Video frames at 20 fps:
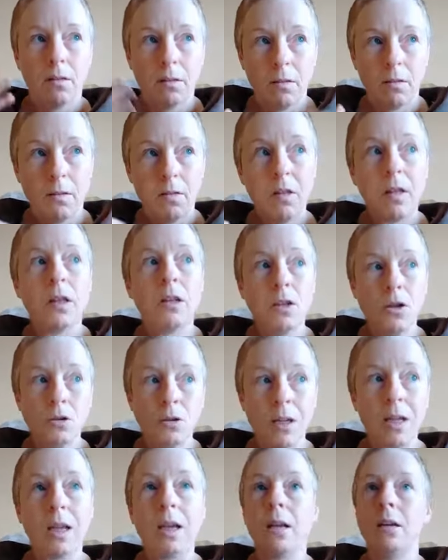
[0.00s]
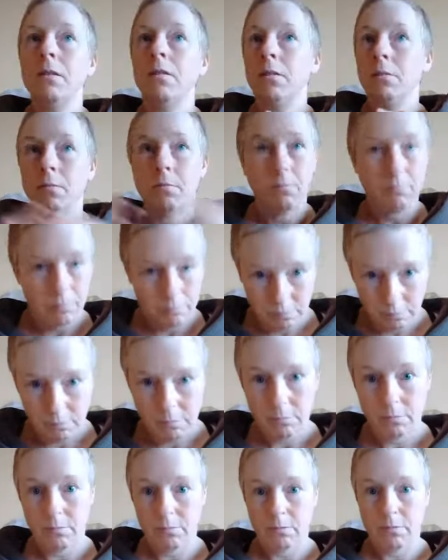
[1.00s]
then you can
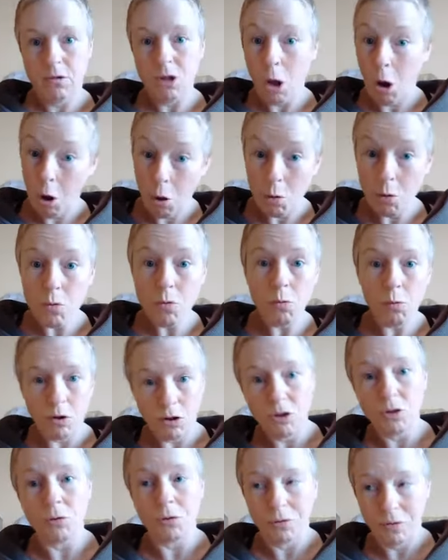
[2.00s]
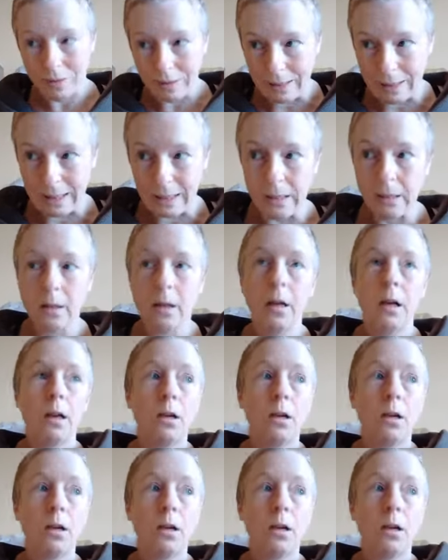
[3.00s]
know what you're feeling,